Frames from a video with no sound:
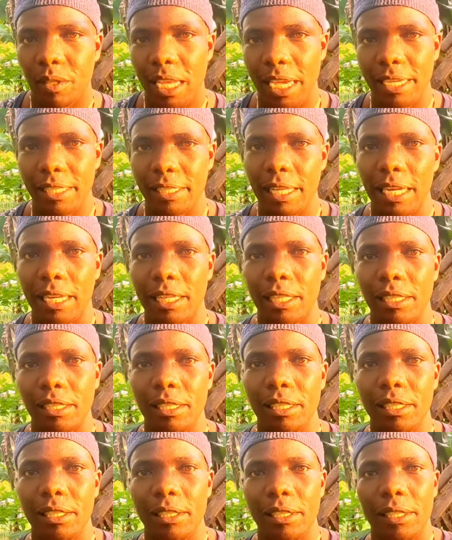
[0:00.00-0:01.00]

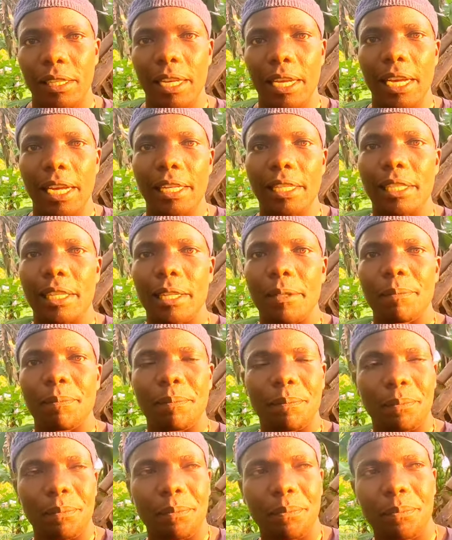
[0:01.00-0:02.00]
Exactly. And
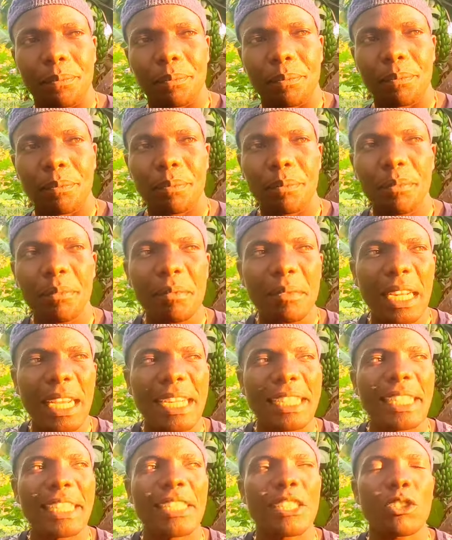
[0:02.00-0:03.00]

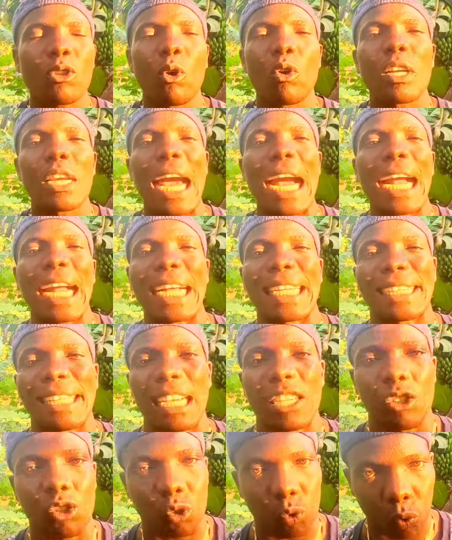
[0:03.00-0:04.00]
this is called a
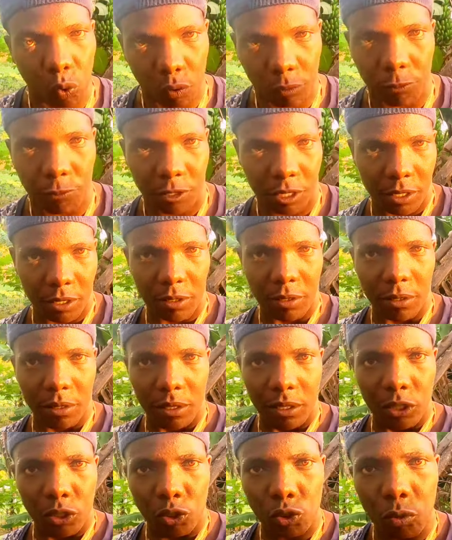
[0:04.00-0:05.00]
catastrophe
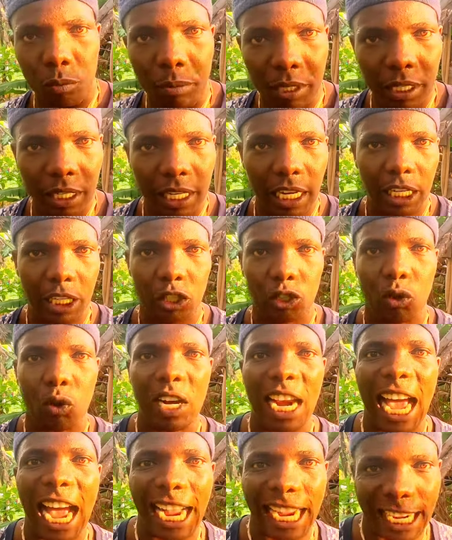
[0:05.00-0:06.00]
to me it's
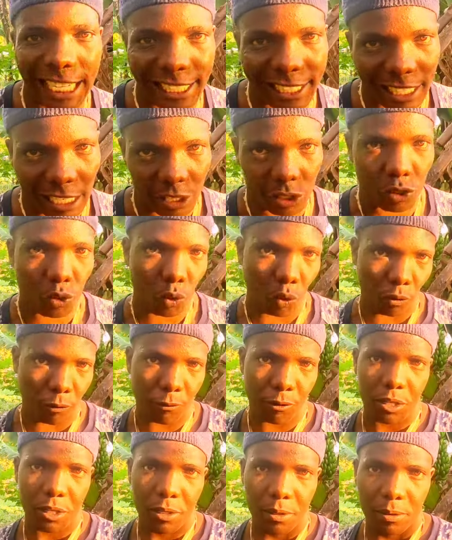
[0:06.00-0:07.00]
called a
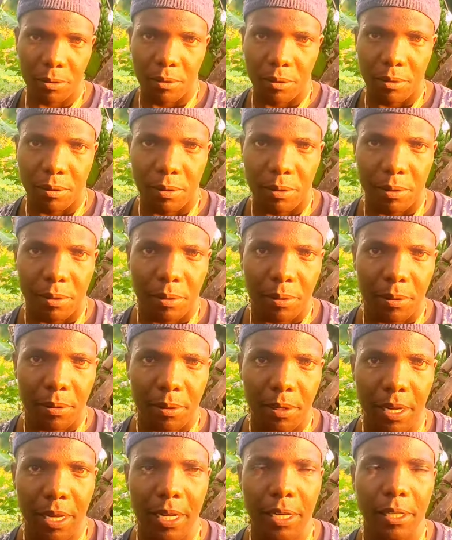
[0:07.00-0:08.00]
catastrophe
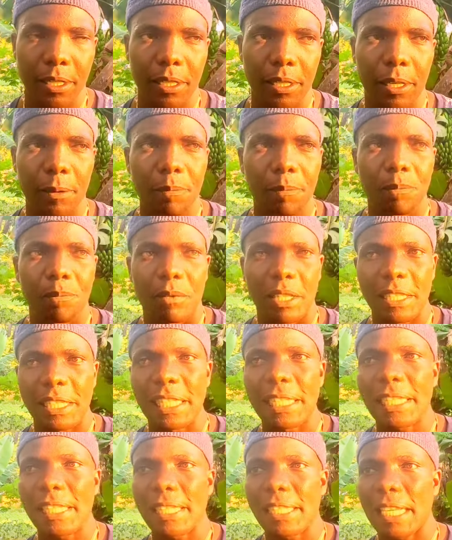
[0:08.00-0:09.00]
and uh,
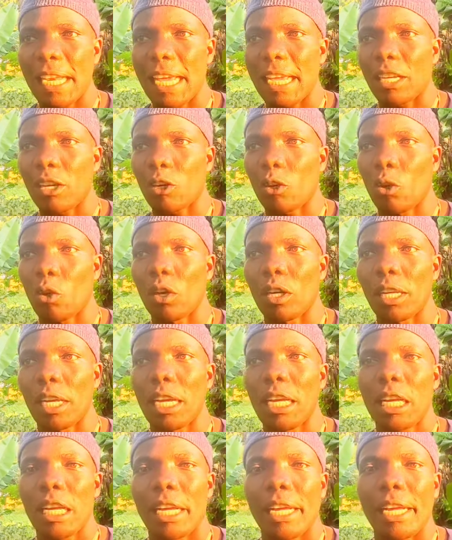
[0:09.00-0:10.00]
this is like called uh,